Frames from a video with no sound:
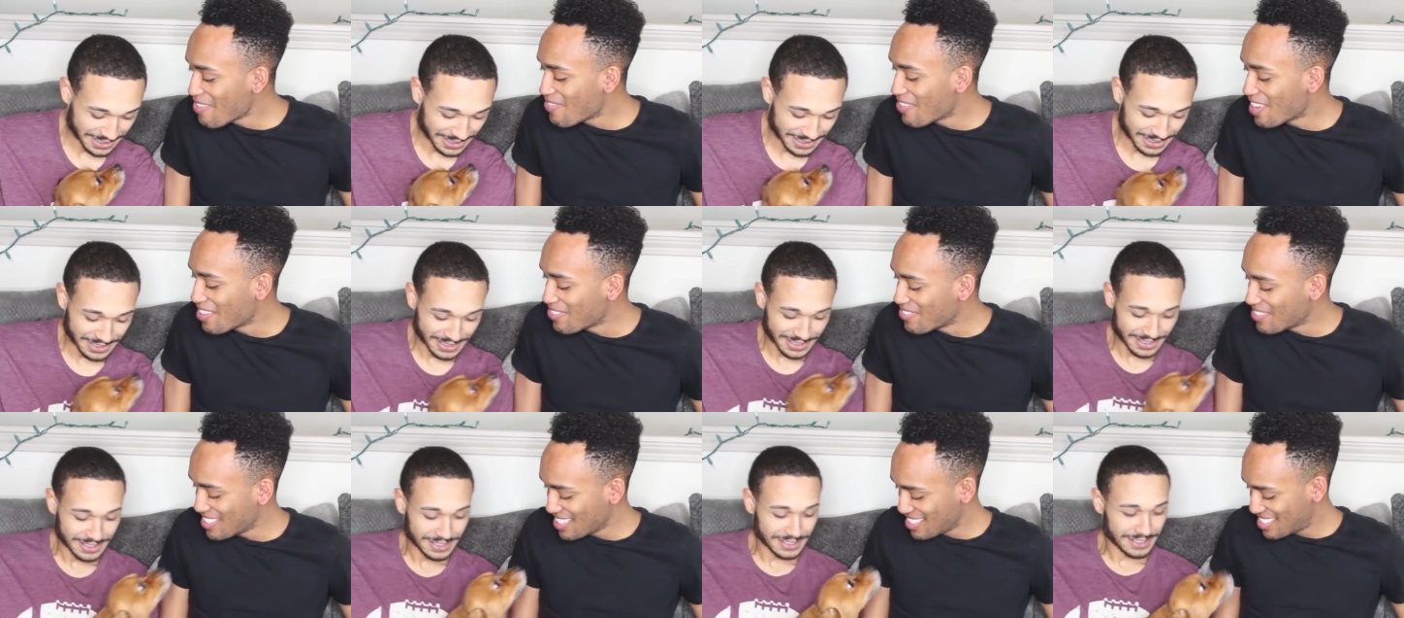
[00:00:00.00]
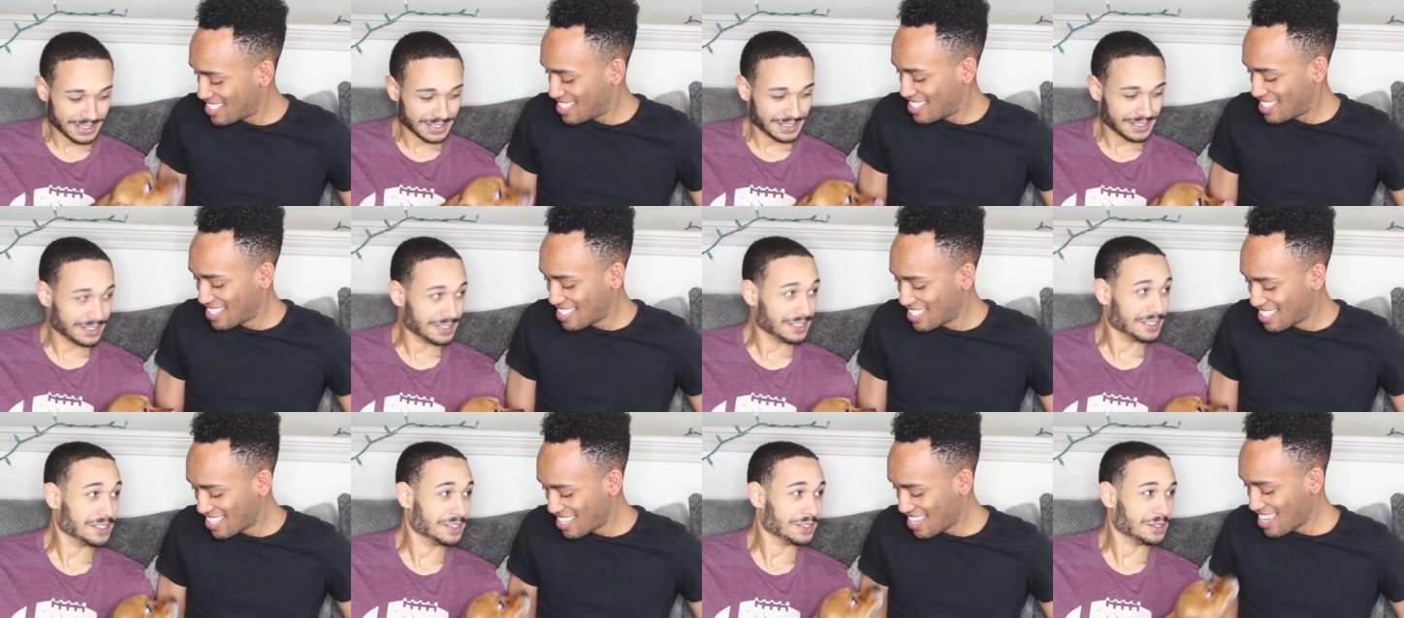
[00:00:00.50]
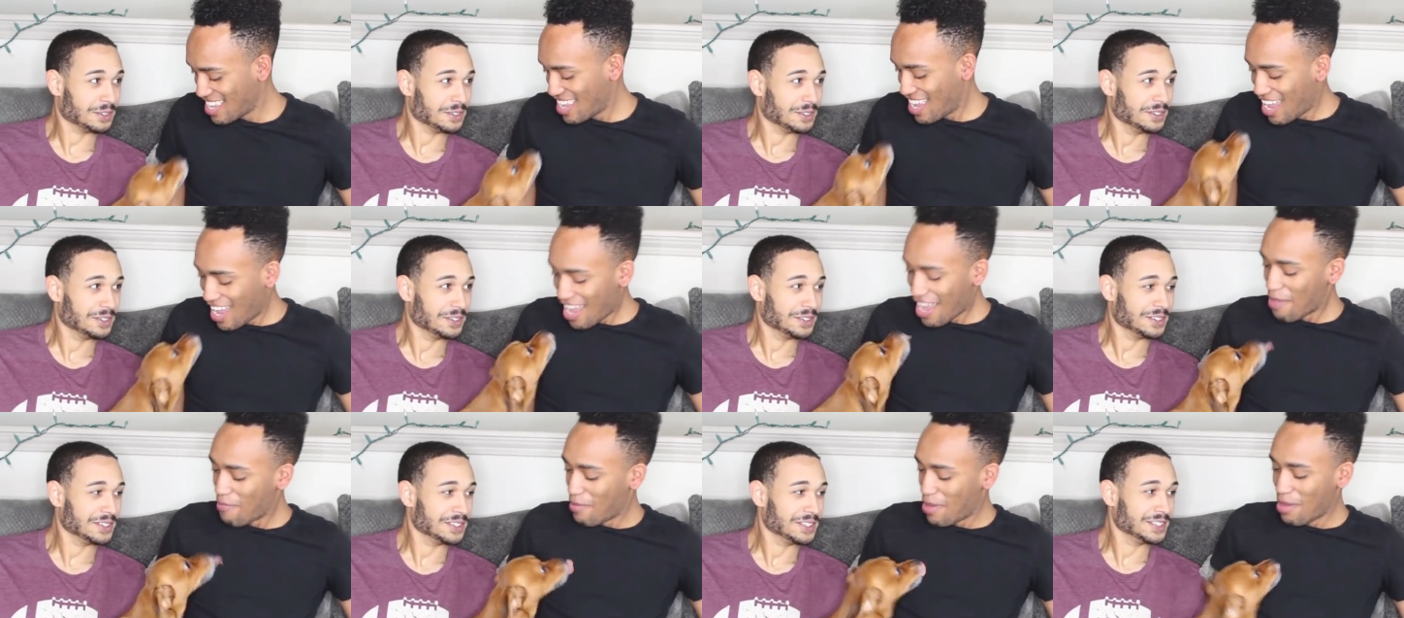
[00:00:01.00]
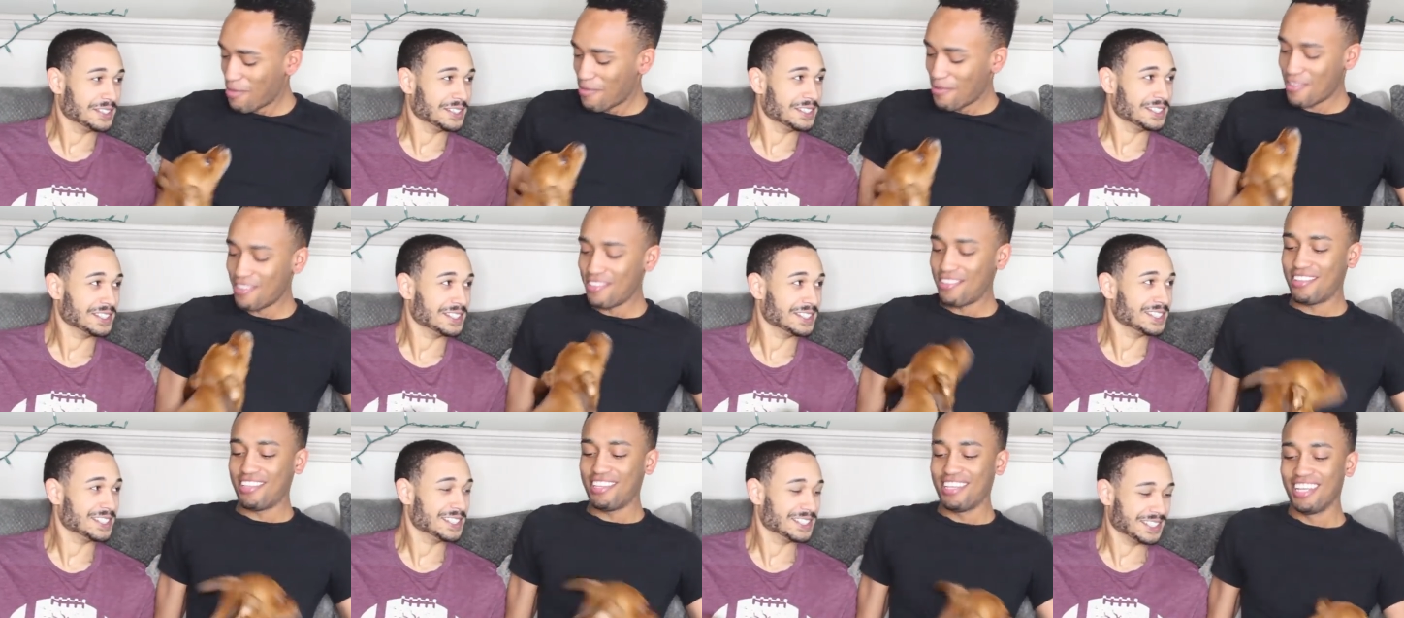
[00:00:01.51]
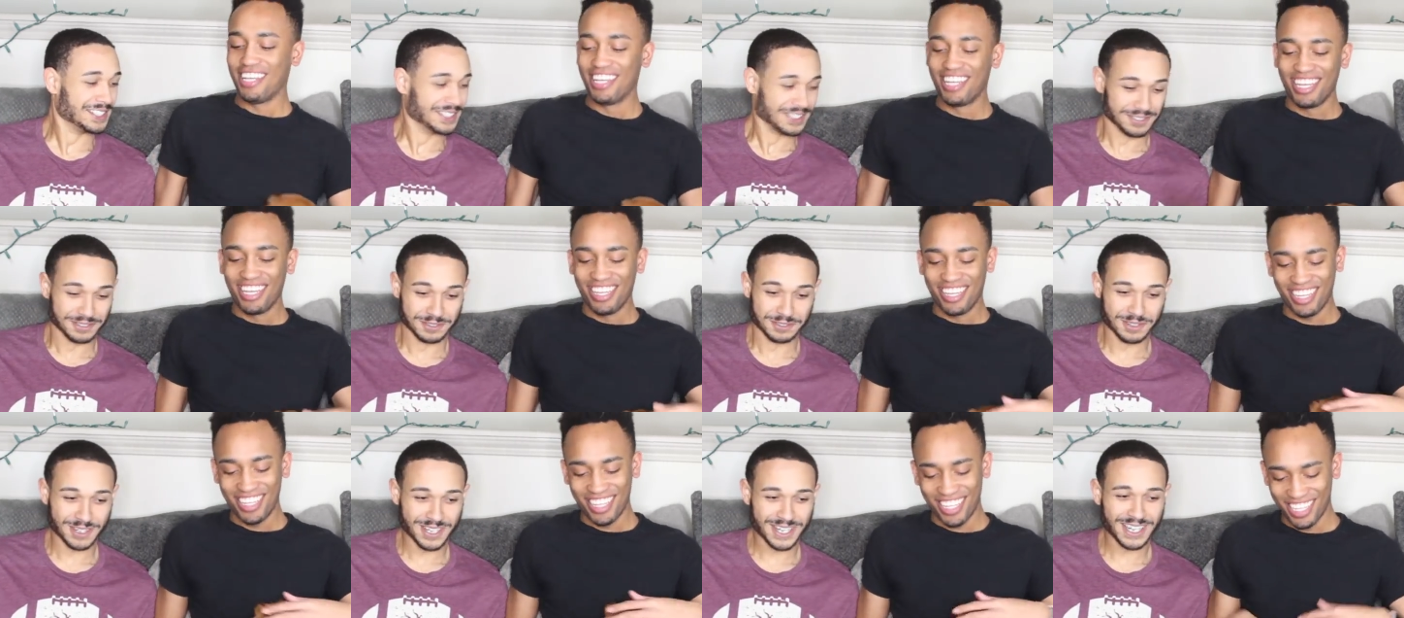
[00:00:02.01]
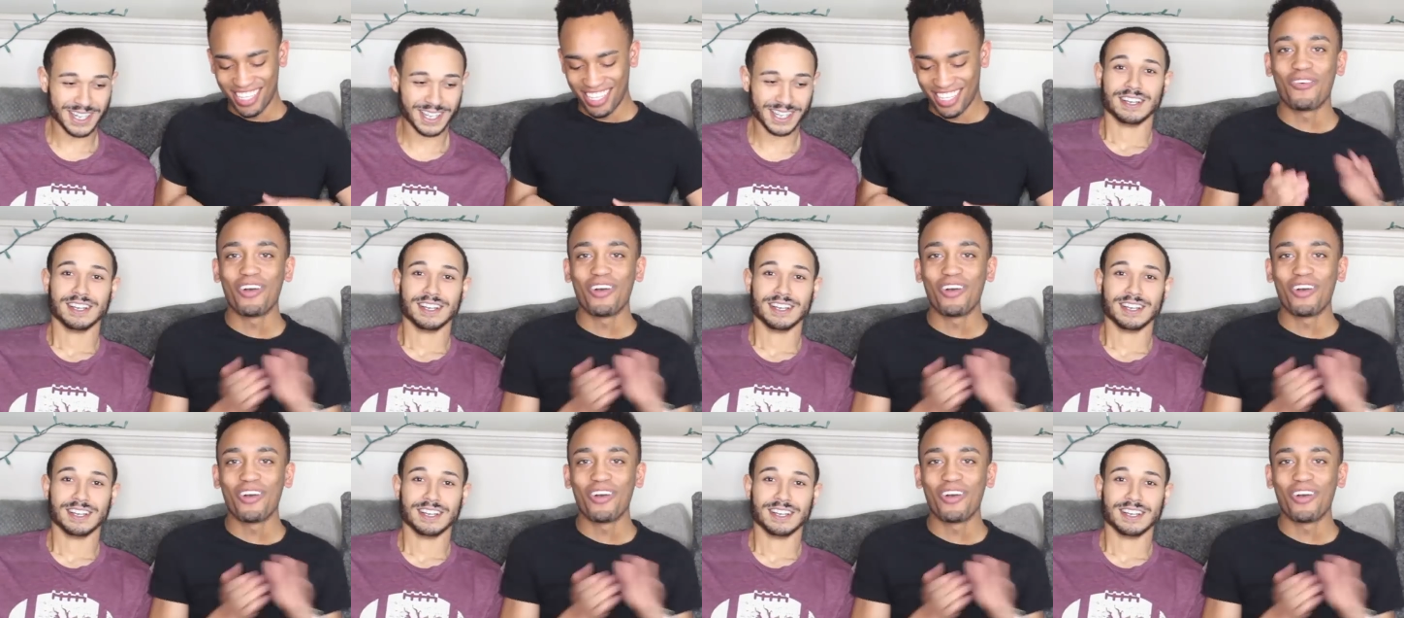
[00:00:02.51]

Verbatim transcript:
Speaker 1: Hey babies, hey babies. Ready?